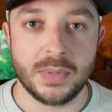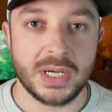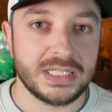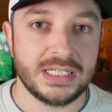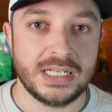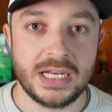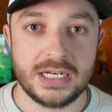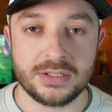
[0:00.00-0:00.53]
My
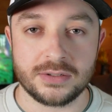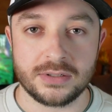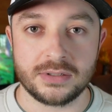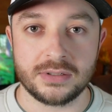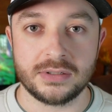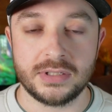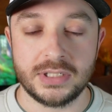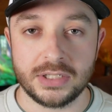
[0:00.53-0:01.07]

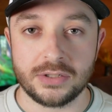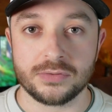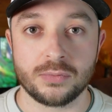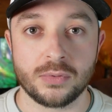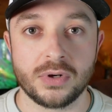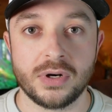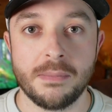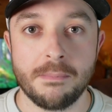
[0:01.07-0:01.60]
teenager years
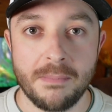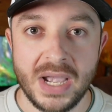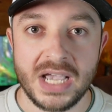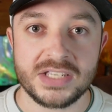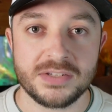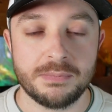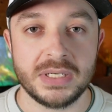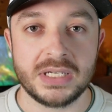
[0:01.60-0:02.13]
were a
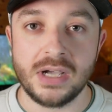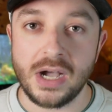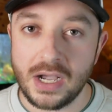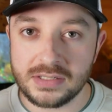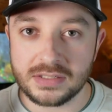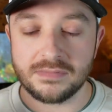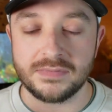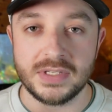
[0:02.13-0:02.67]
mess
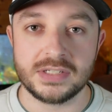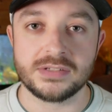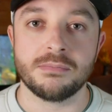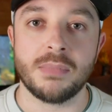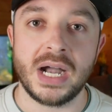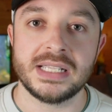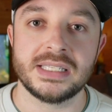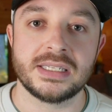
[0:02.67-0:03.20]
because of this
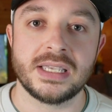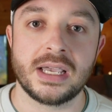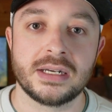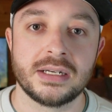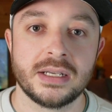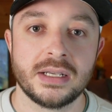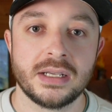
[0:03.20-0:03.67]
mindset.